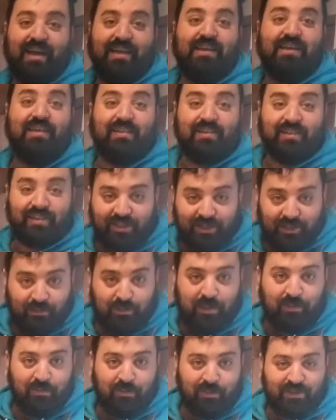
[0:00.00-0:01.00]
a little
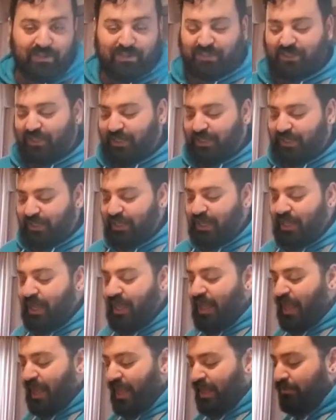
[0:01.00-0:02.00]
bit more seed
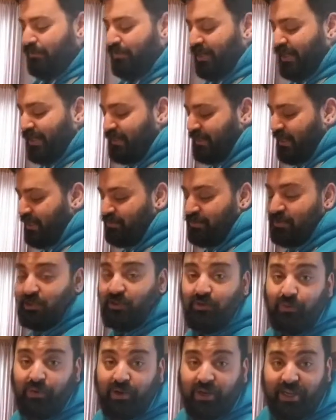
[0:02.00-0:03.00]
and bring it down to
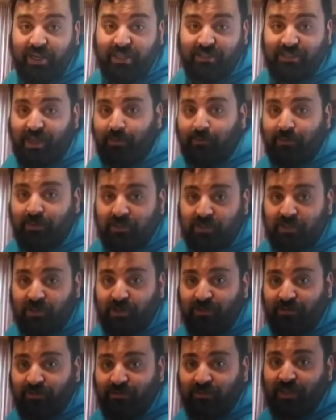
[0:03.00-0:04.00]
your working
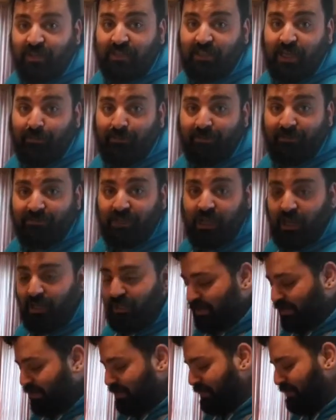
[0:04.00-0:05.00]
temperature for the type of
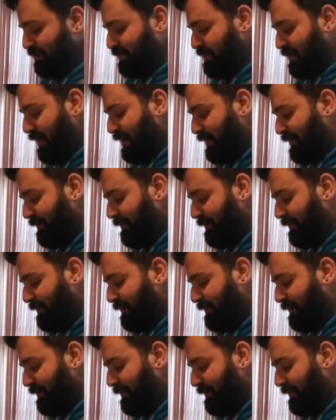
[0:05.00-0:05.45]
chocolate you're using.